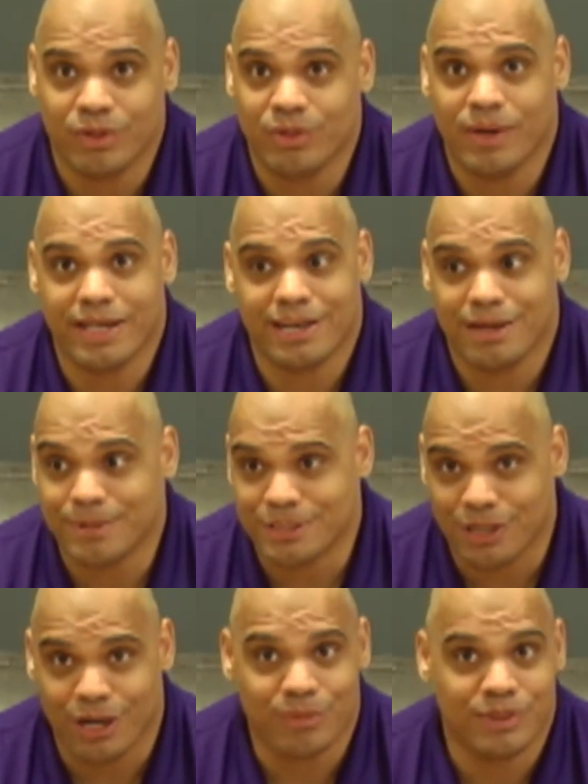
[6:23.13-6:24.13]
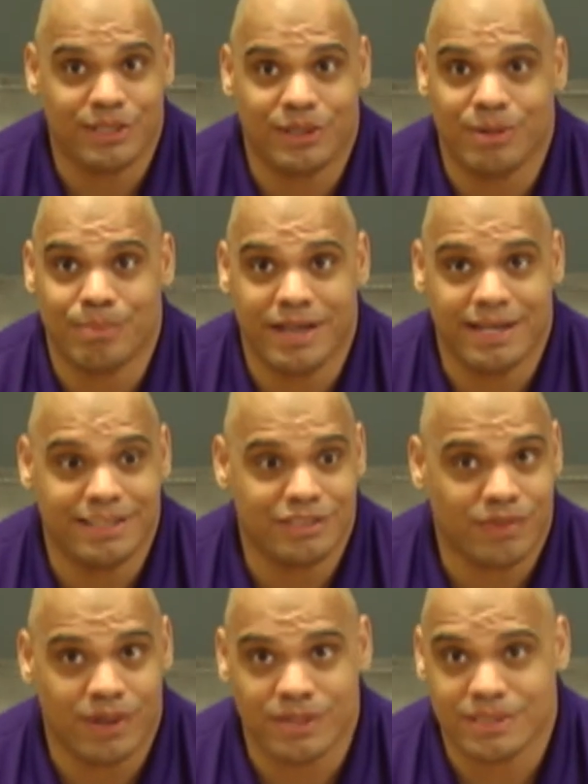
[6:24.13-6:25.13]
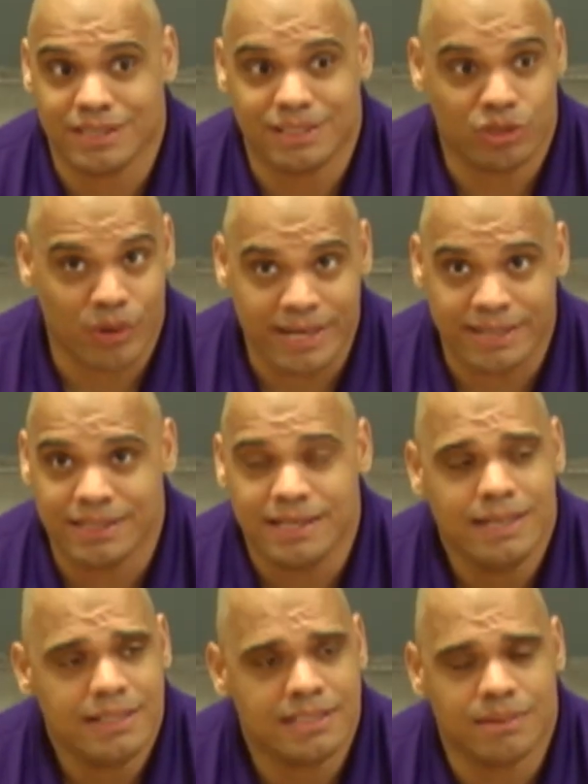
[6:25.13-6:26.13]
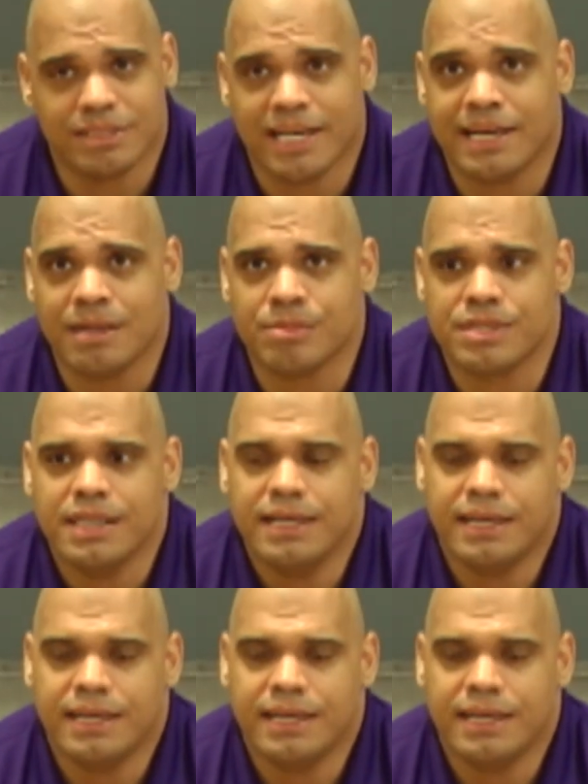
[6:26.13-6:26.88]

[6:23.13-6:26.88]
when you wake up, it's dark when you go to bed as far as training sometimes.